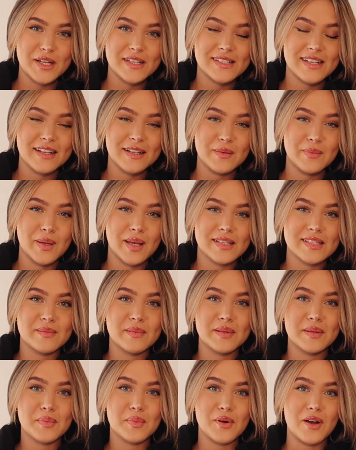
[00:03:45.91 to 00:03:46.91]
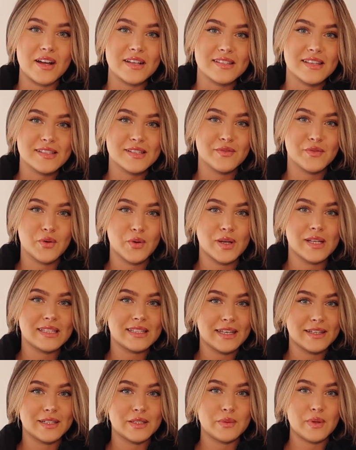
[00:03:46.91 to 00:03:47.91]
excited because I'm in the process of going
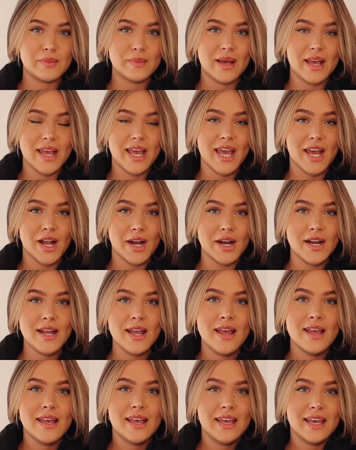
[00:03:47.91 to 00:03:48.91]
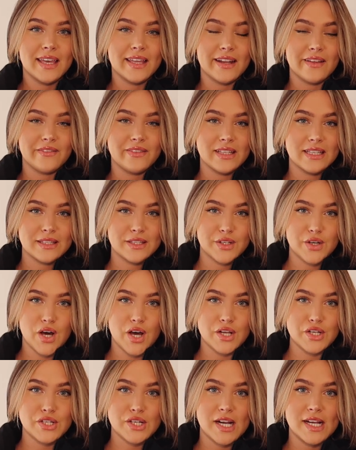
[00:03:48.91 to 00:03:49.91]
lighter with my hair, and I feel like the
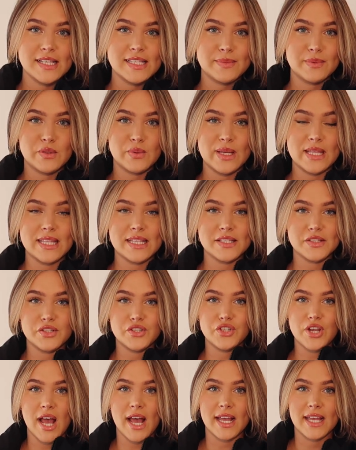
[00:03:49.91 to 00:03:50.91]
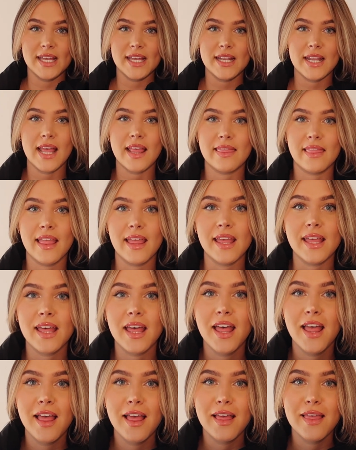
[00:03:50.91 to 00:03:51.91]
contrast between this jacket and like
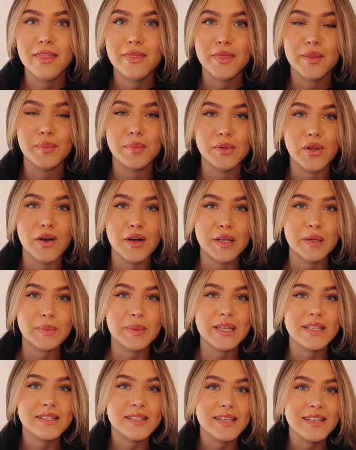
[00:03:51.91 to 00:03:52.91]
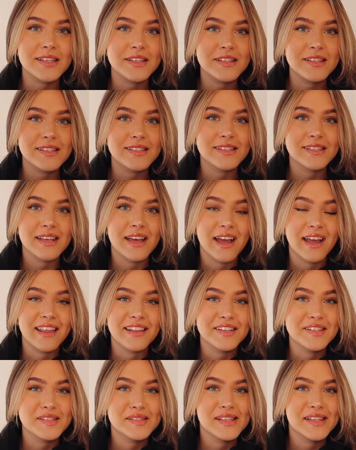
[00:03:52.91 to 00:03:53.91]
the blonde pieces, I
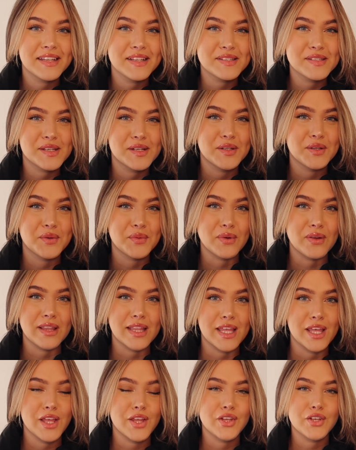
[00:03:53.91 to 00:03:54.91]
just think it's gonna look really